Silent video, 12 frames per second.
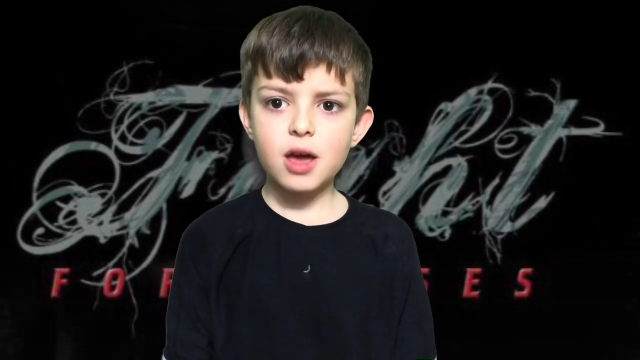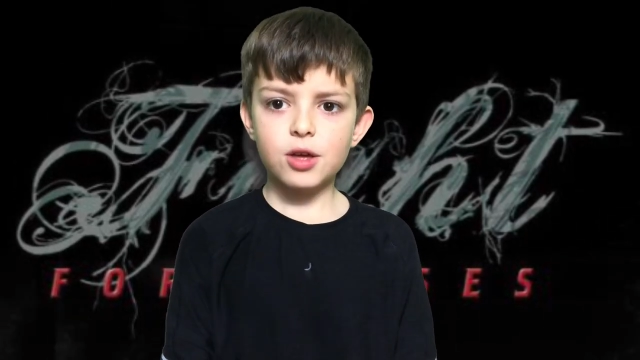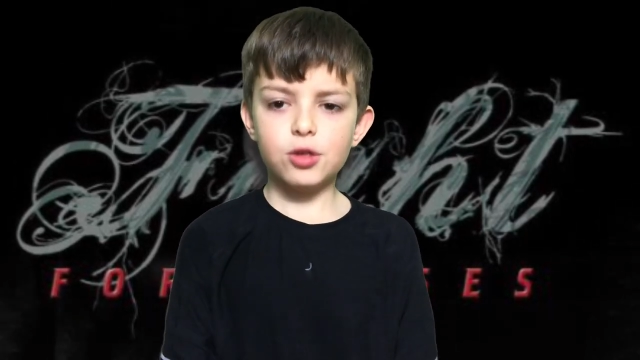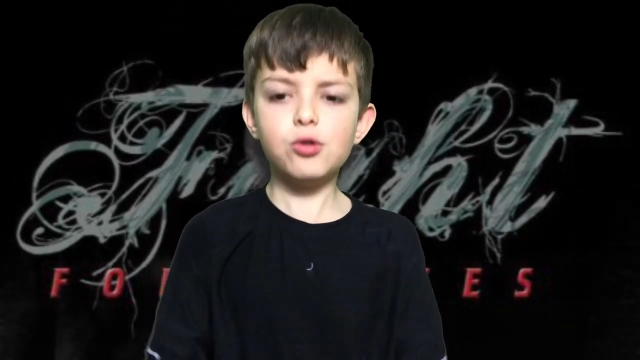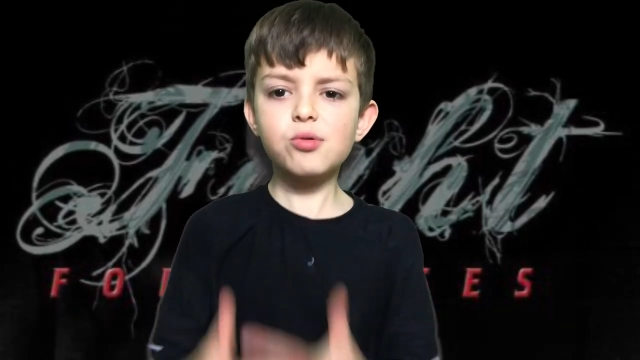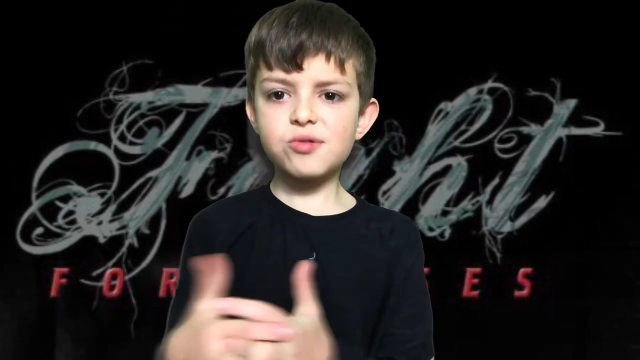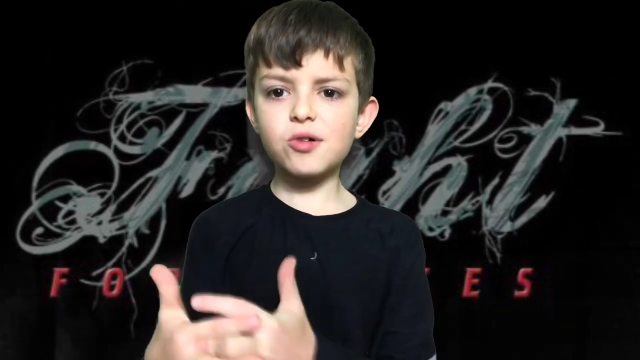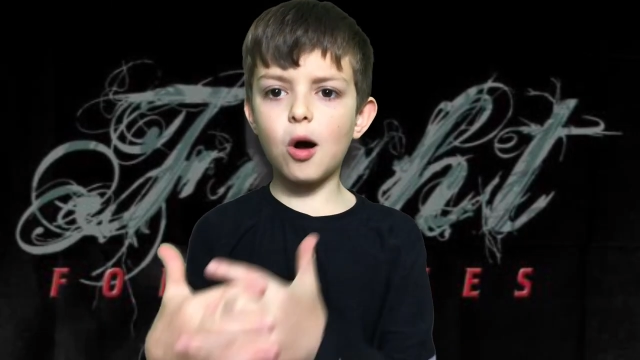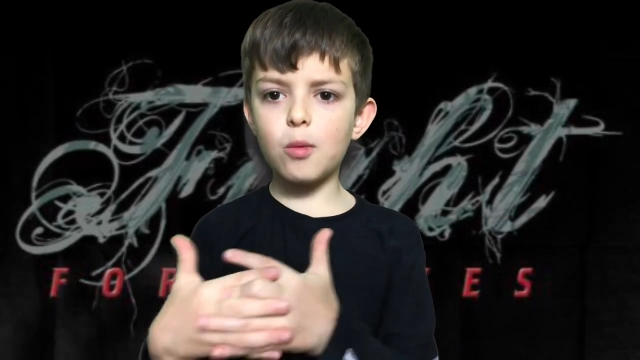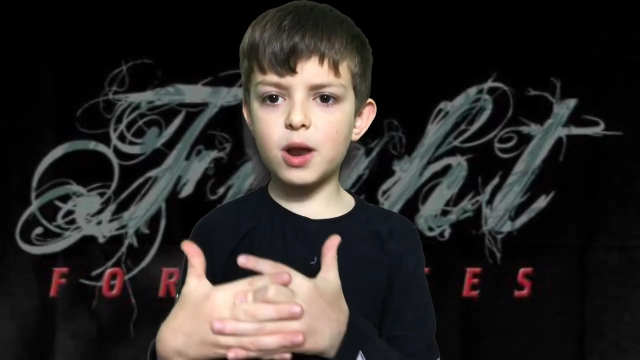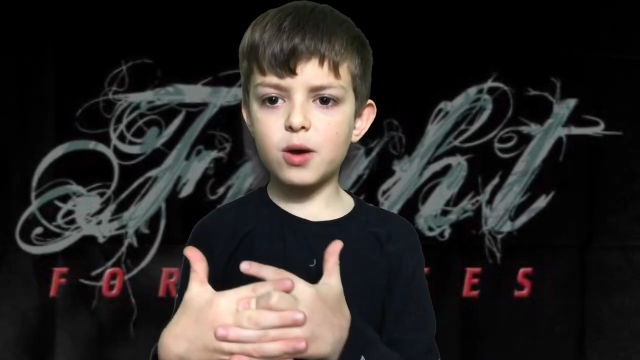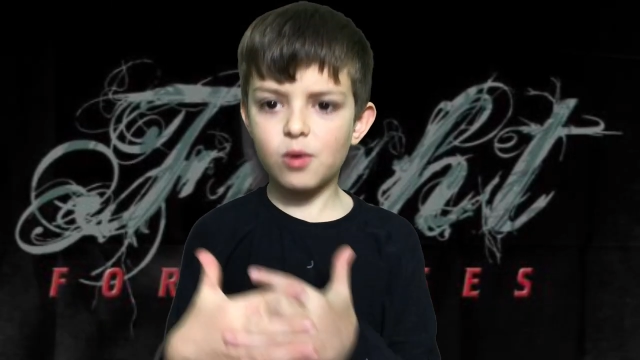You saw
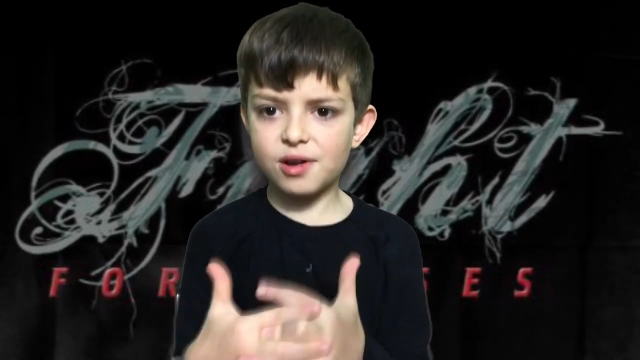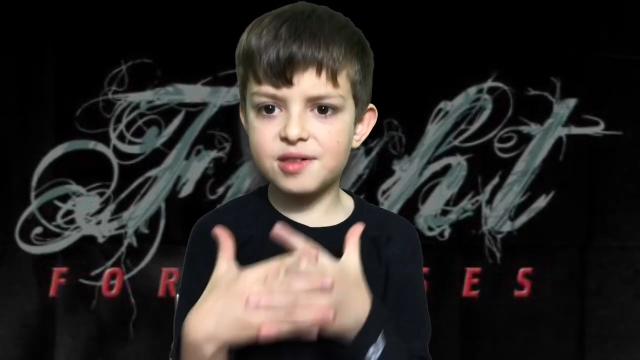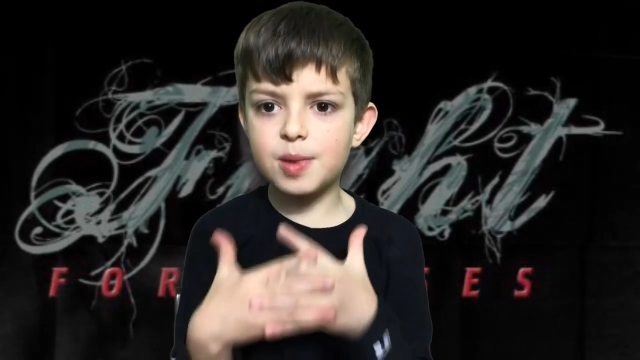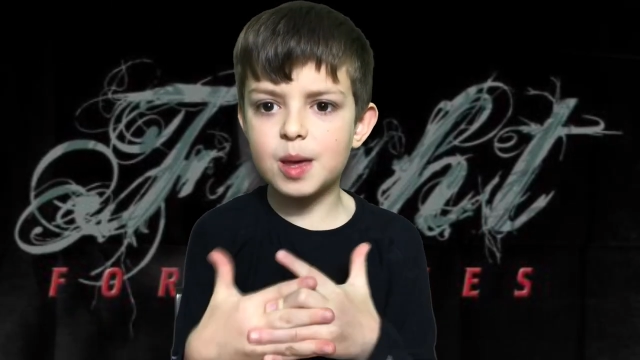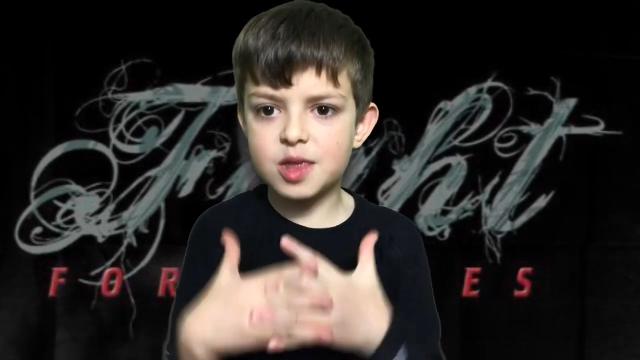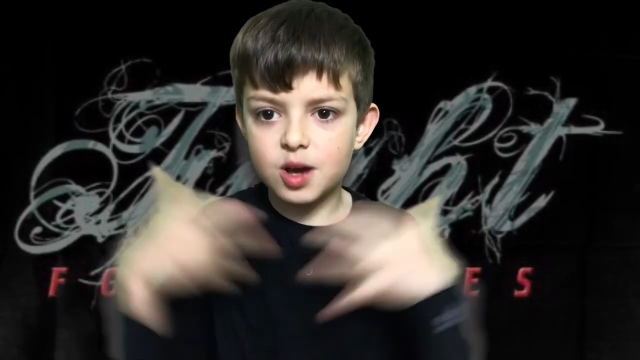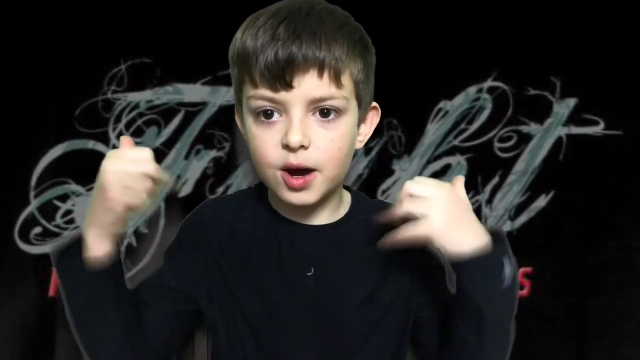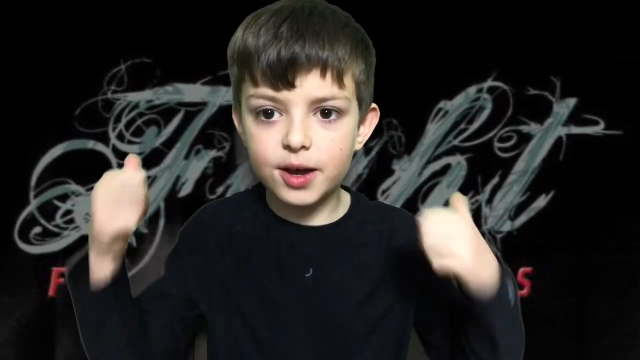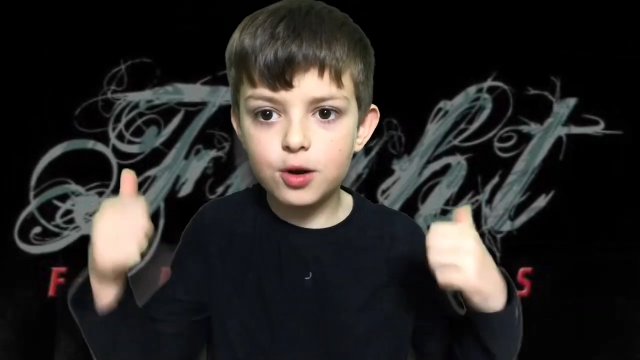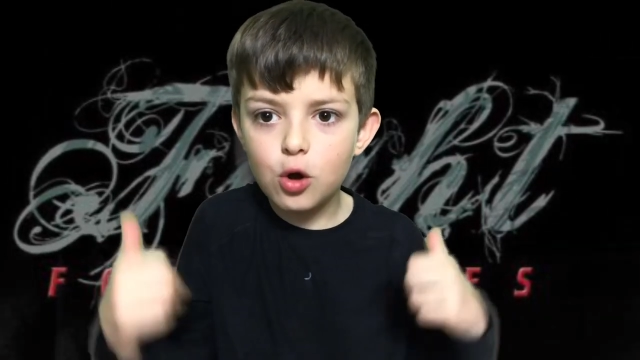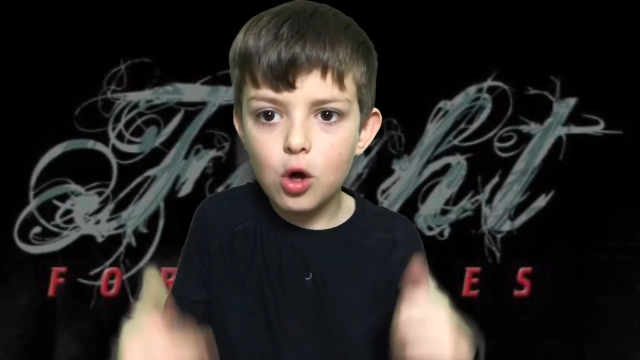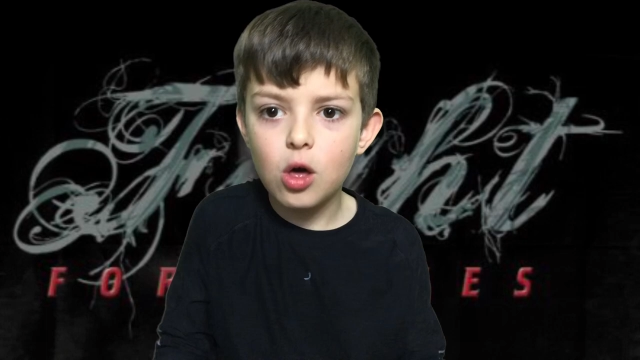what it was in the
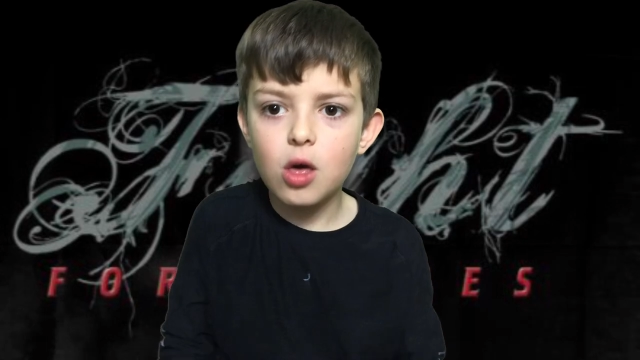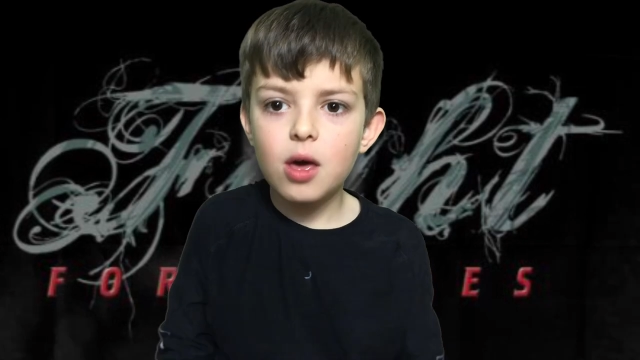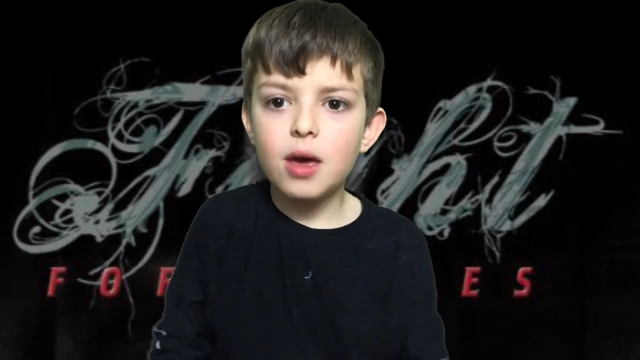title,